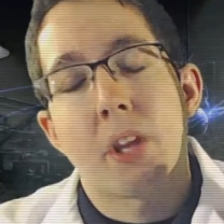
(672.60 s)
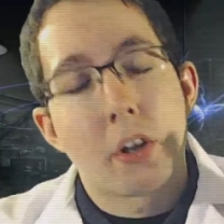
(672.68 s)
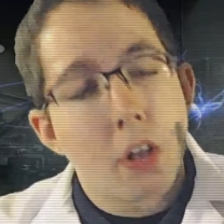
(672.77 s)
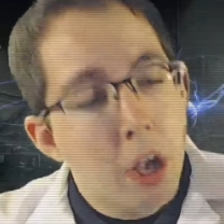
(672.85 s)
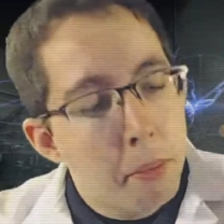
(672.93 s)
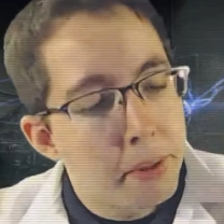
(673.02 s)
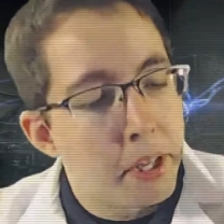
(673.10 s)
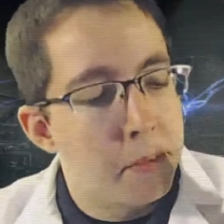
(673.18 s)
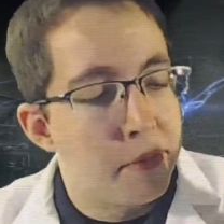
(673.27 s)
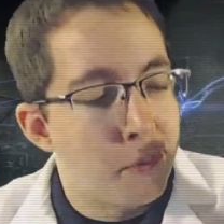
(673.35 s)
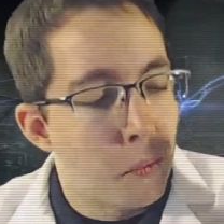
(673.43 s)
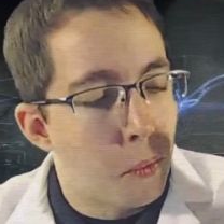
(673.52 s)
going to open
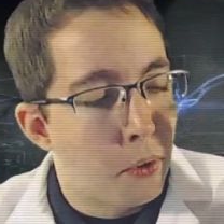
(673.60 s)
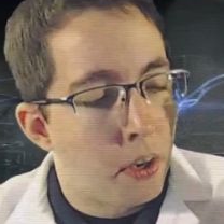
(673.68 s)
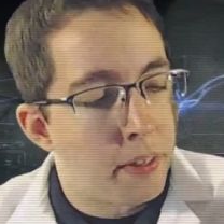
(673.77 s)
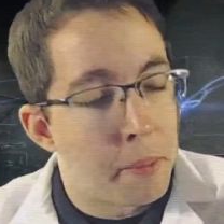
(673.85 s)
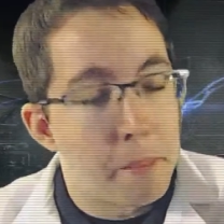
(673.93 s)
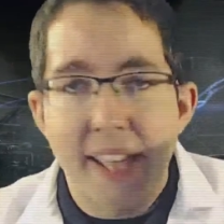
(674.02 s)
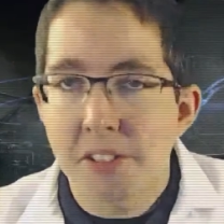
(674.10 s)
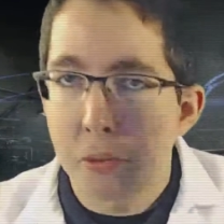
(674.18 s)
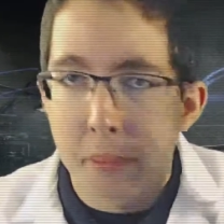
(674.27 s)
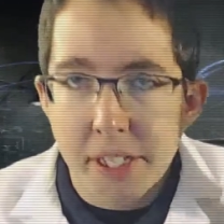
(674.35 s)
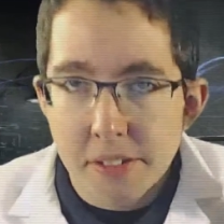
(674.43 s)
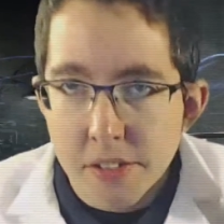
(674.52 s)
them for the
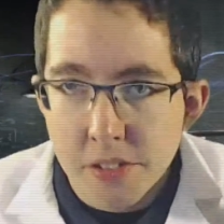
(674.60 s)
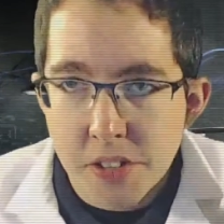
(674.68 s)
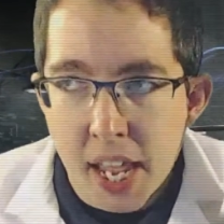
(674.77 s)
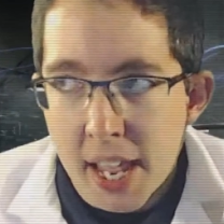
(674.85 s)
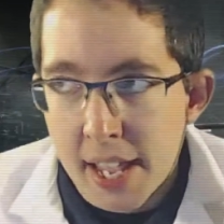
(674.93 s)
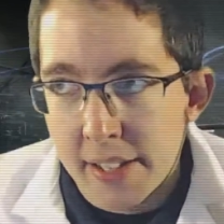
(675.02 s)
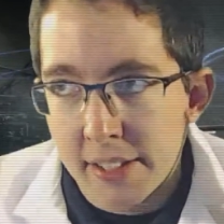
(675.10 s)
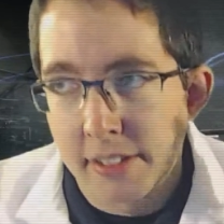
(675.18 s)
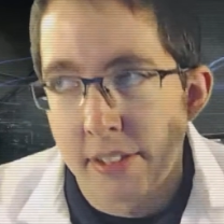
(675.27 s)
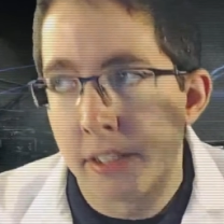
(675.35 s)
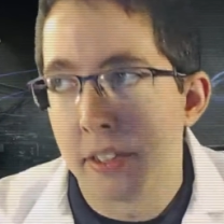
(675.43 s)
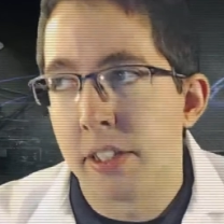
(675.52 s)
masterpieces
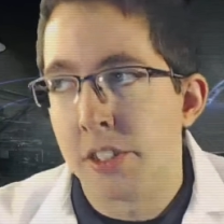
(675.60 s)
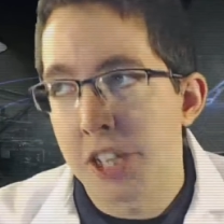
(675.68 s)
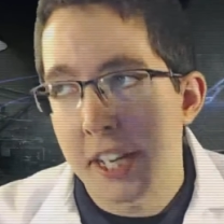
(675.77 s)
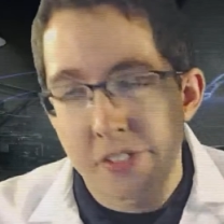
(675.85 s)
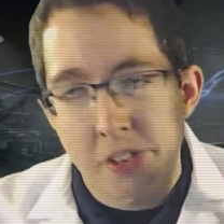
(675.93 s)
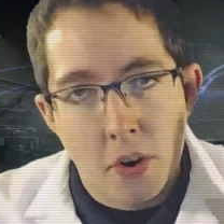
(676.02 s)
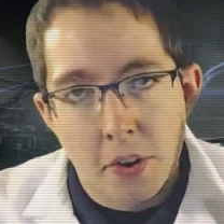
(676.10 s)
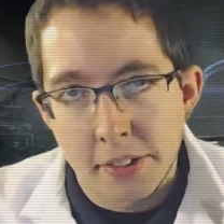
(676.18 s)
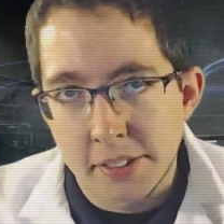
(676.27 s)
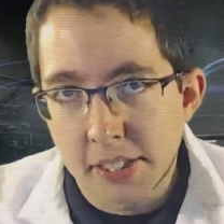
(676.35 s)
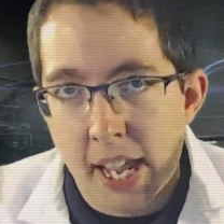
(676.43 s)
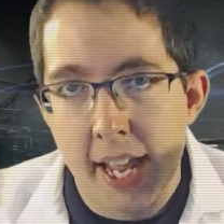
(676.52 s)
and the chase
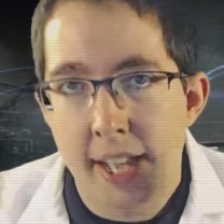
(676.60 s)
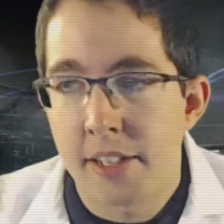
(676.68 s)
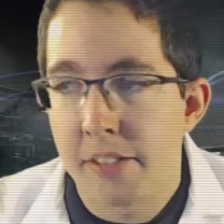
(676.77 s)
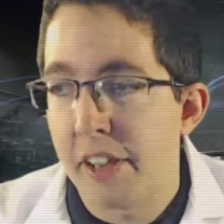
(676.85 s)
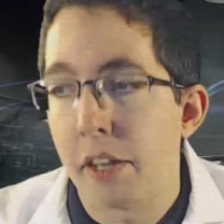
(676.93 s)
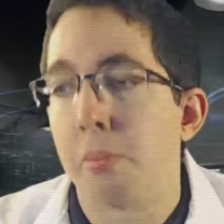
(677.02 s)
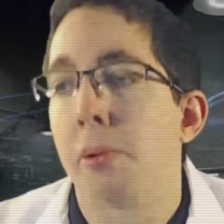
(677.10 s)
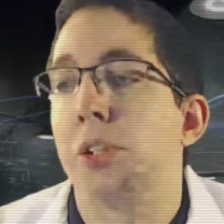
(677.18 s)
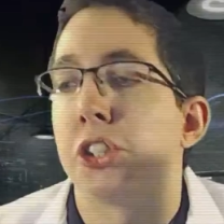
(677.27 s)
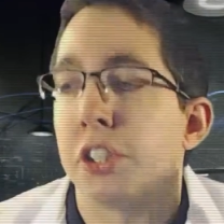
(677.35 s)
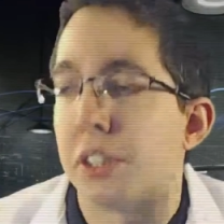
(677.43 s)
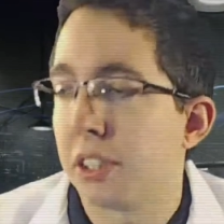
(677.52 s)
cards and Fatal
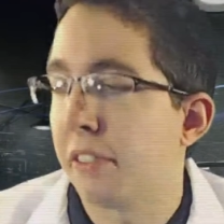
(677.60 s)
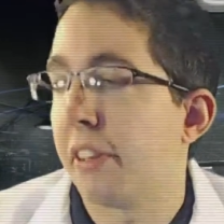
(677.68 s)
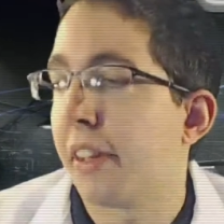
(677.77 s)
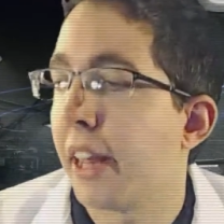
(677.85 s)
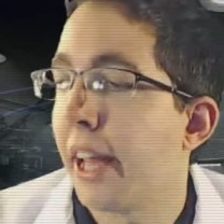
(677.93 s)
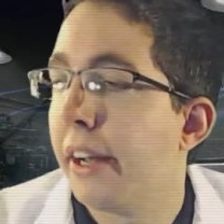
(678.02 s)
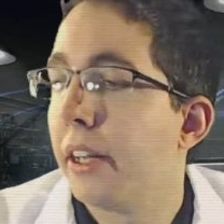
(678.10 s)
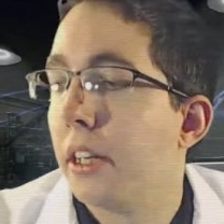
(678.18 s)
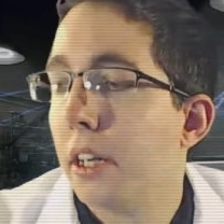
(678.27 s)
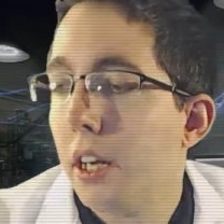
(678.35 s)
Push and stuff like that.